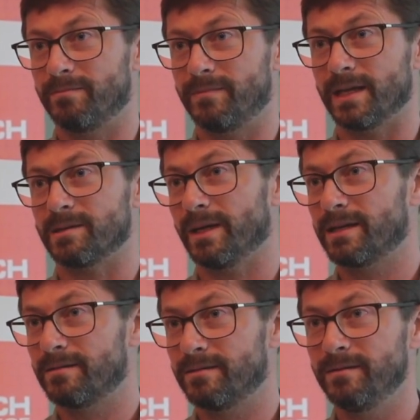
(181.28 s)
that's a
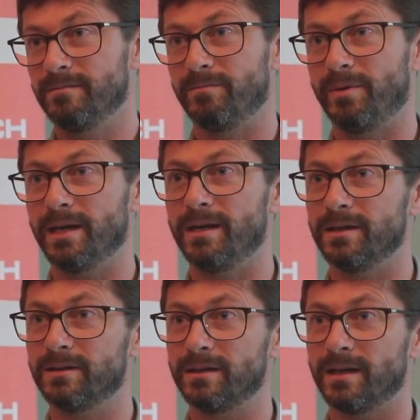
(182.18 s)
big
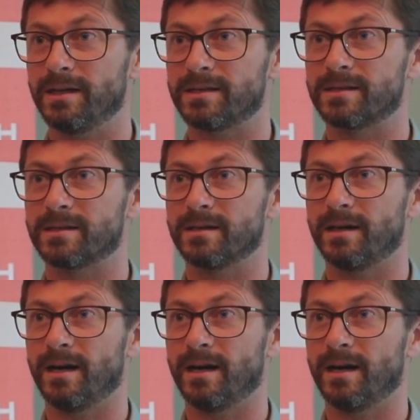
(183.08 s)
deal. It's